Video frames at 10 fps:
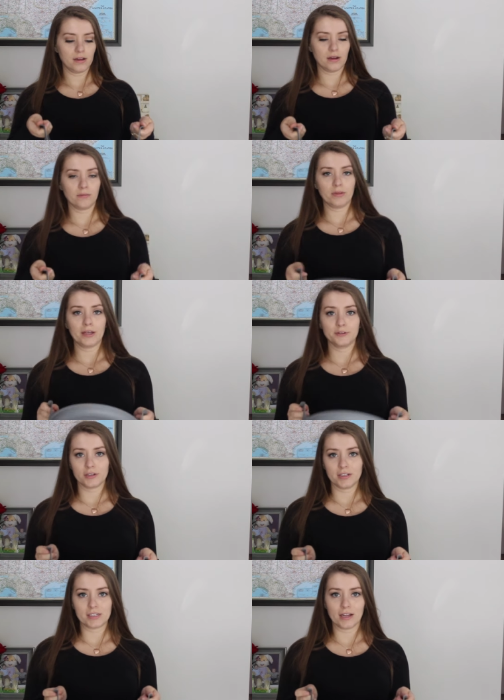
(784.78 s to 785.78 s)
Um, I
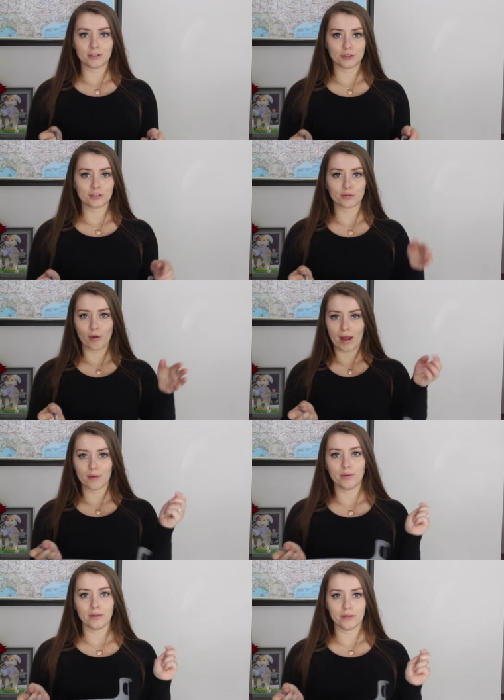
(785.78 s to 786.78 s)
usually tend to just
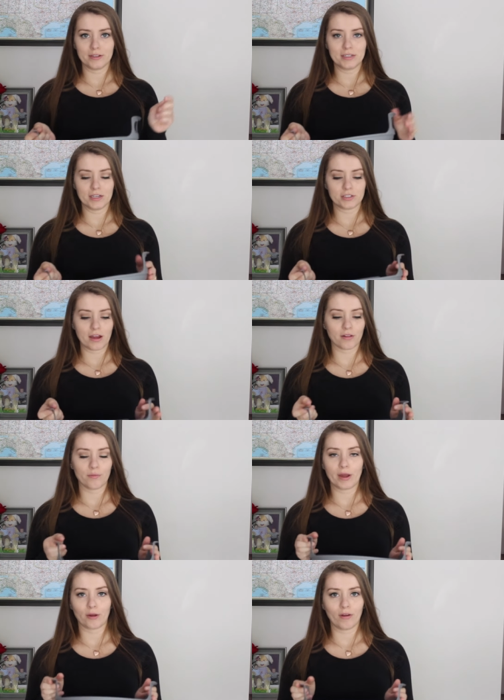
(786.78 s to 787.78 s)
grab the dish out of
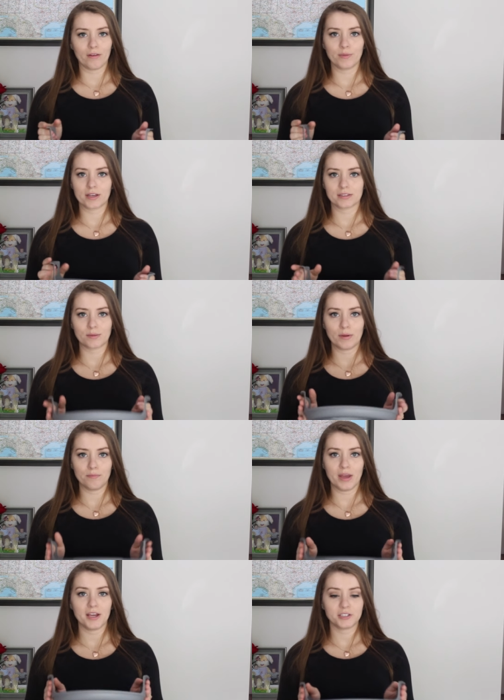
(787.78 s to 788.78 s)
the microwave because I'm
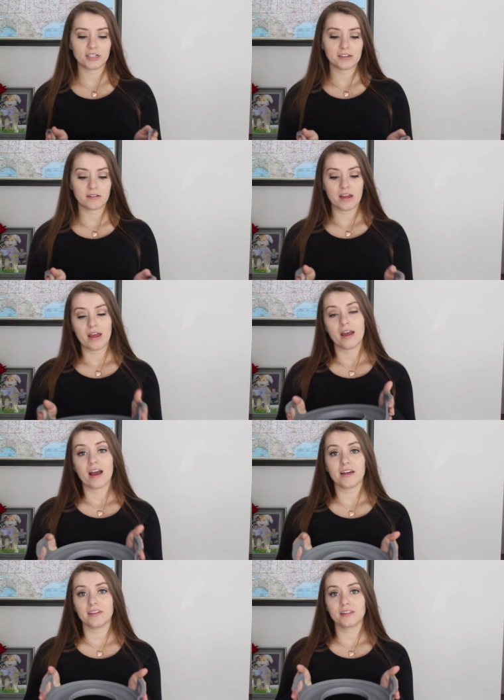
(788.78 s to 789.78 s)
impatient.
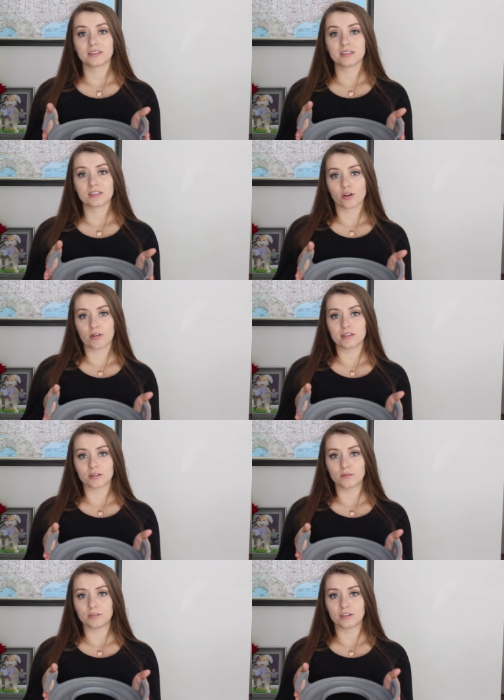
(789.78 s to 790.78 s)
I think this is a great
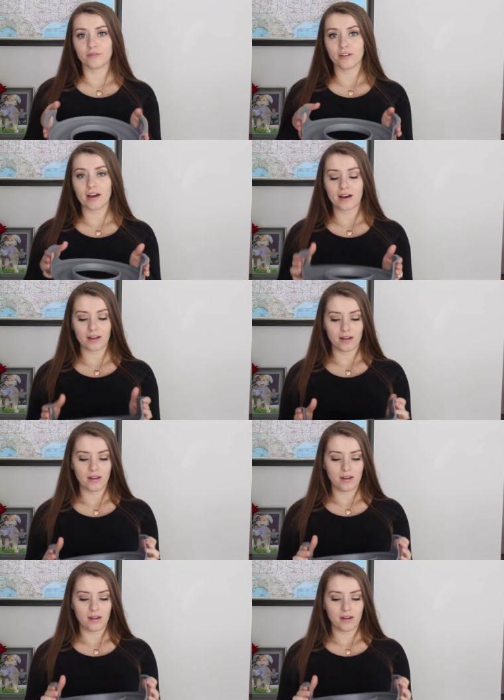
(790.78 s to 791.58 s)
solution for that.